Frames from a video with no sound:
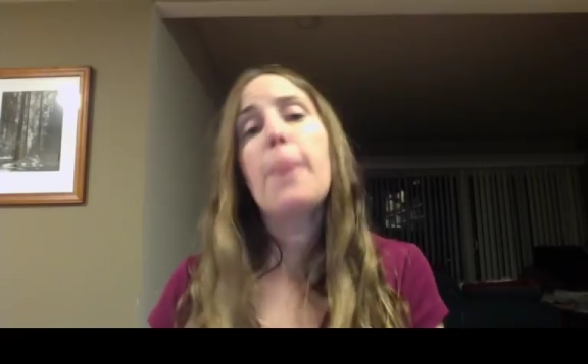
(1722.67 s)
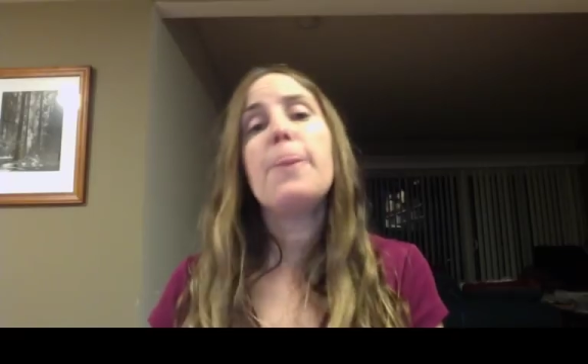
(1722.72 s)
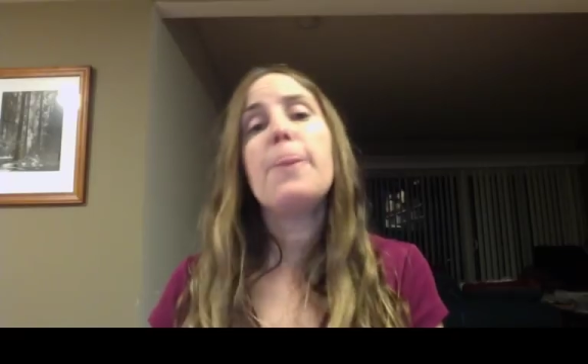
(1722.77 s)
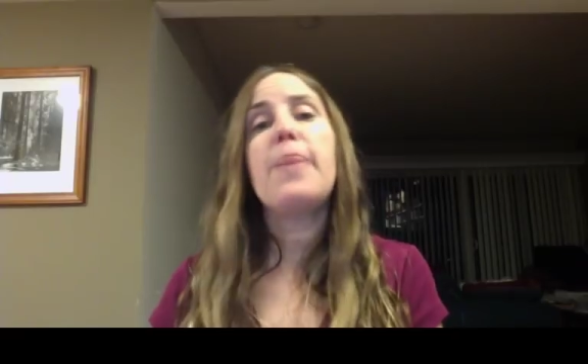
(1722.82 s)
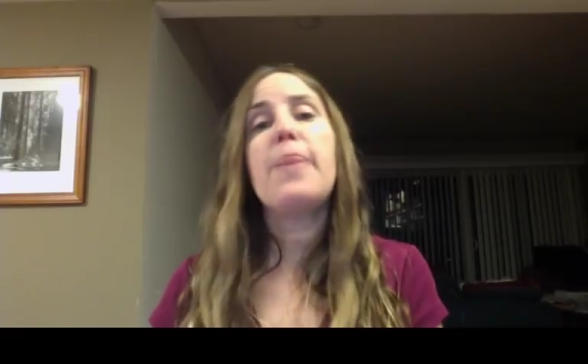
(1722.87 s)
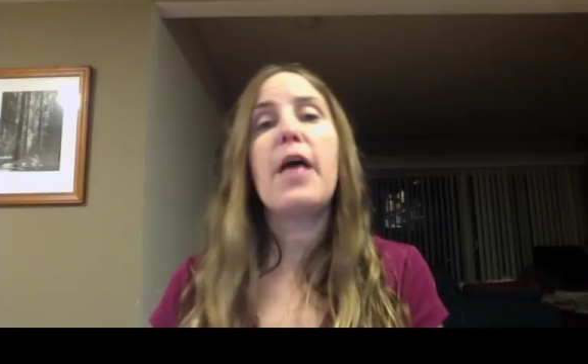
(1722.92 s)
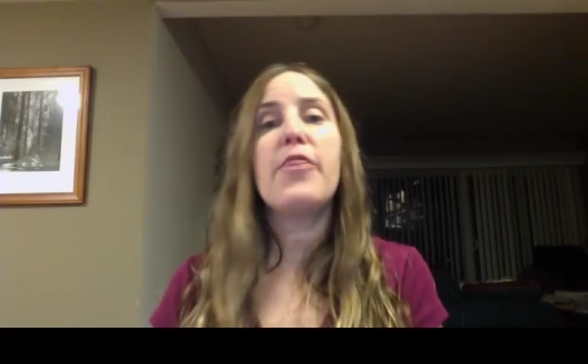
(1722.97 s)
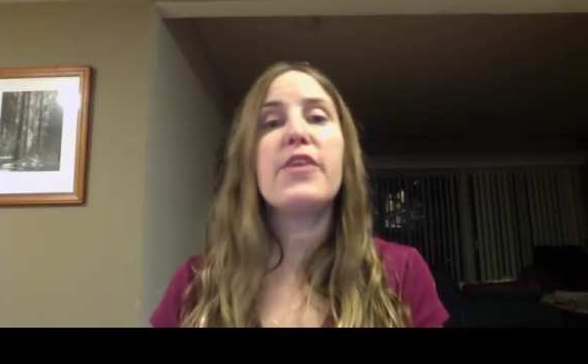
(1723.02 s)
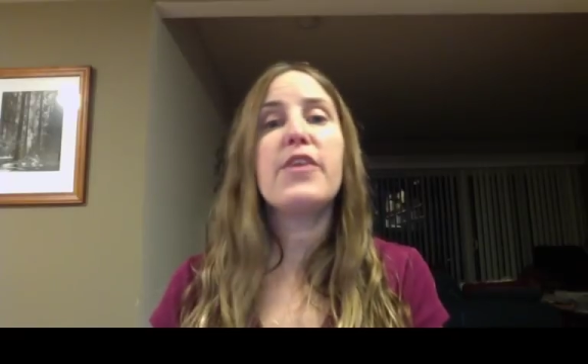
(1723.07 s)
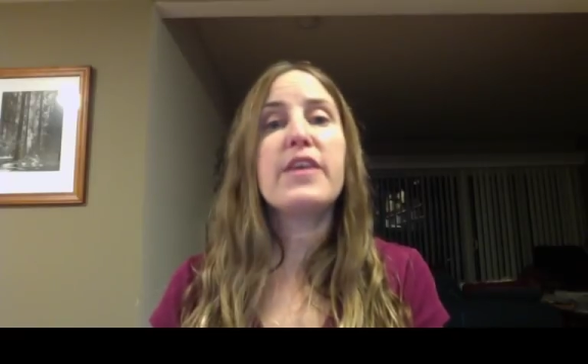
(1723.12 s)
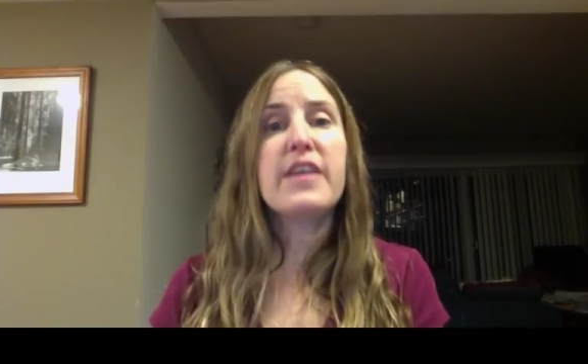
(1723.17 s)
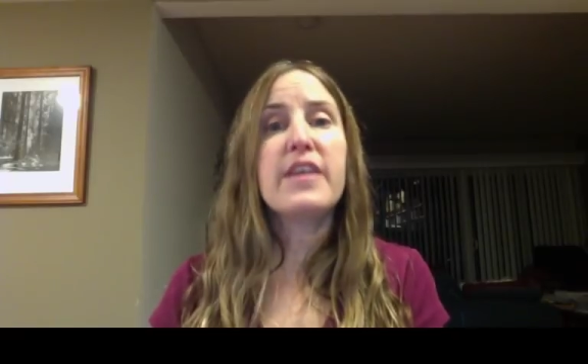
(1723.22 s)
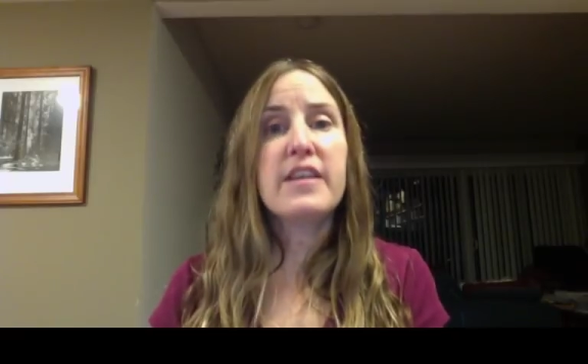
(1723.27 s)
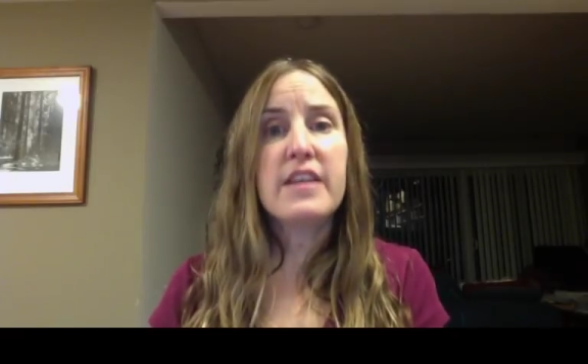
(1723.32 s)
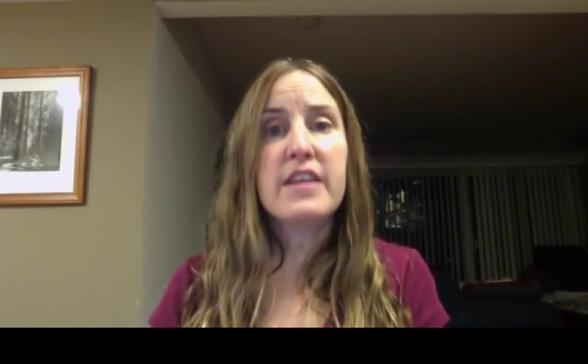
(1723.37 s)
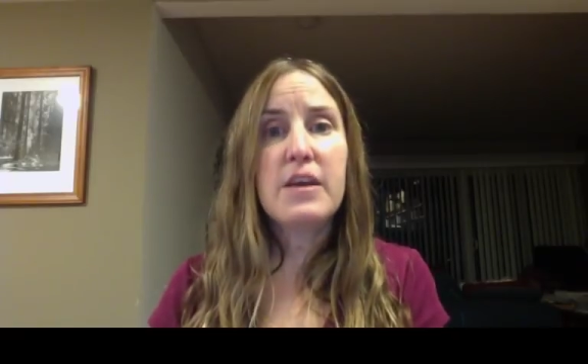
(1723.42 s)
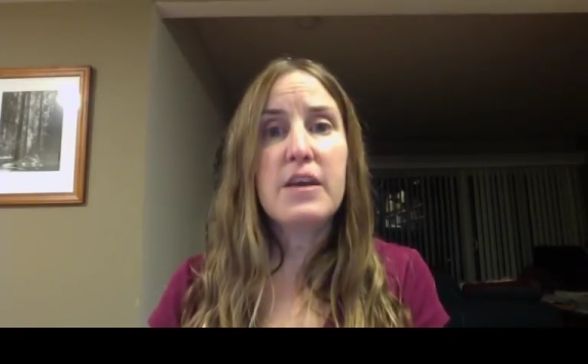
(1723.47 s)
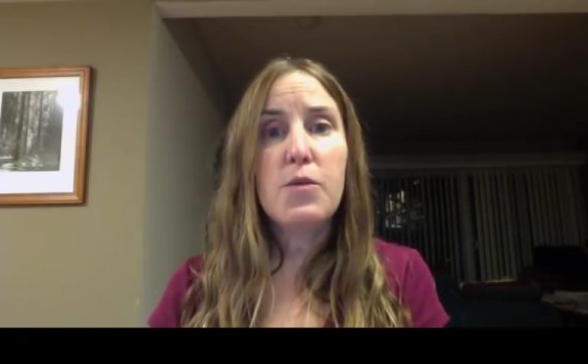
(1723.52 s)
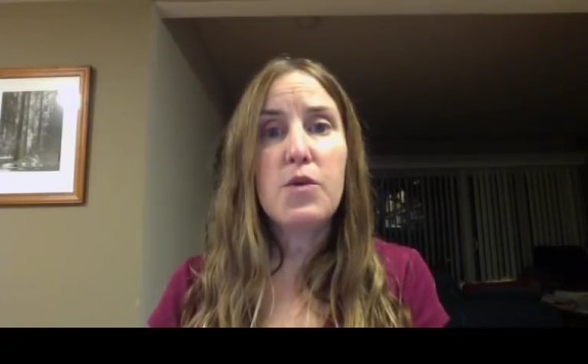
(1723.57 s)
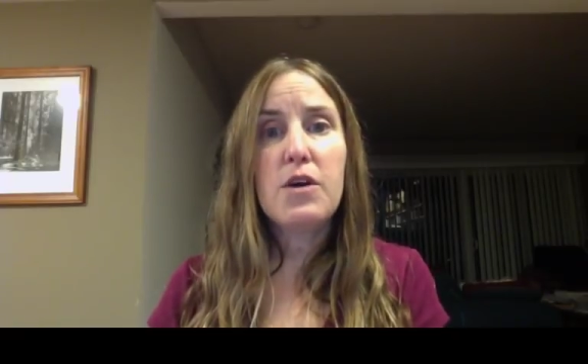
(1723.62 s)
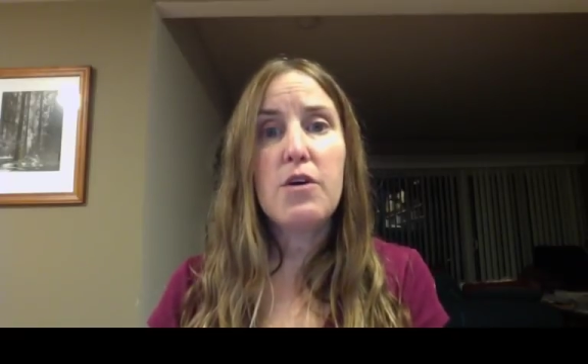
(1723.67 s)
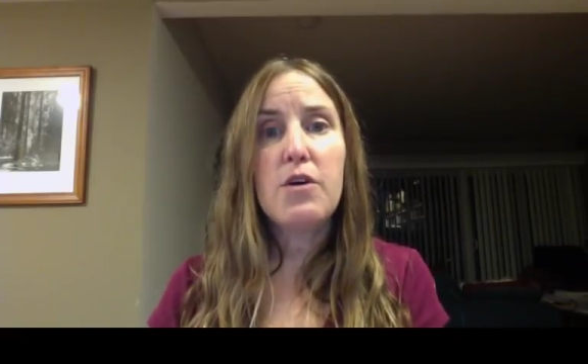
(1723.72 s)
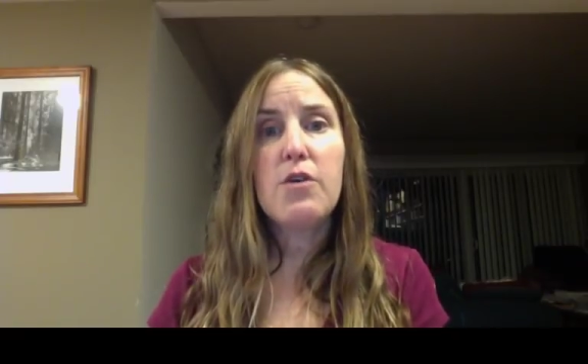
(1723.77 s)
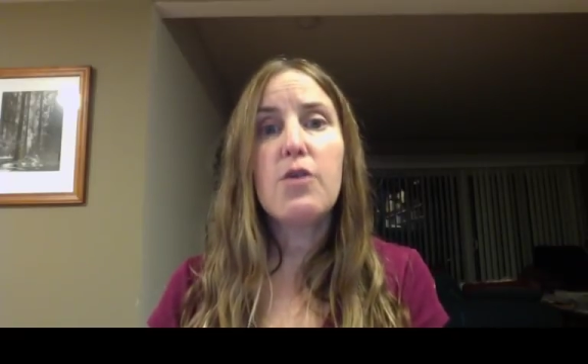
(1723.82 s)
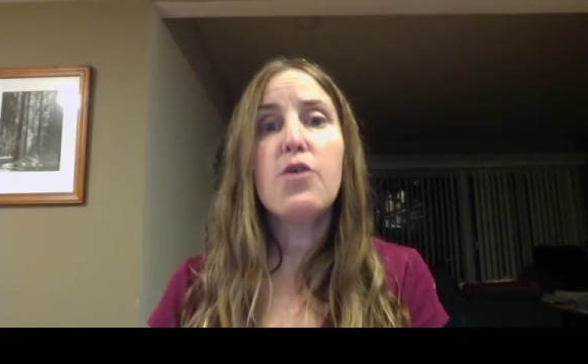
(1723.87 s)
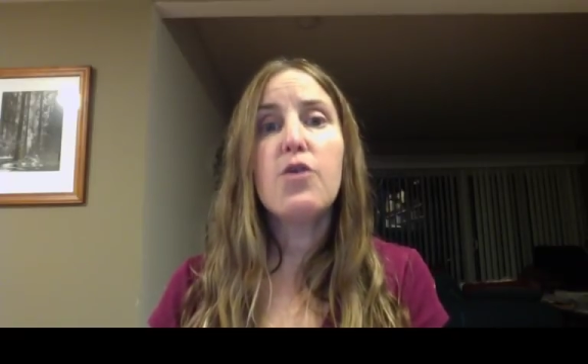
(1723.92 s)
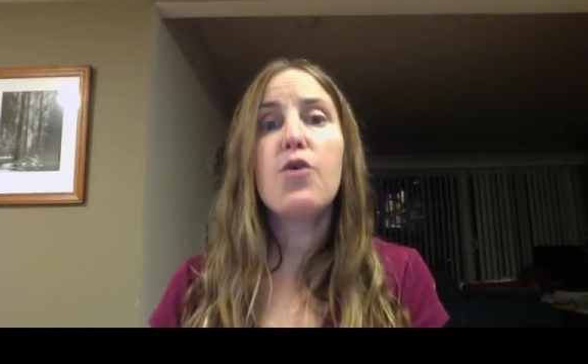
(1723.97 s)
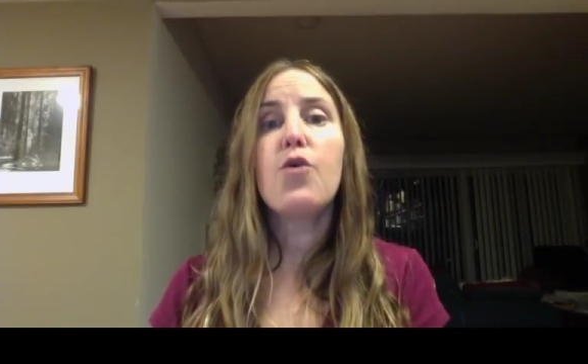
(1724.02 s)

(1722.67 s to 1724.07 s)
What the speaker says: then the kidney will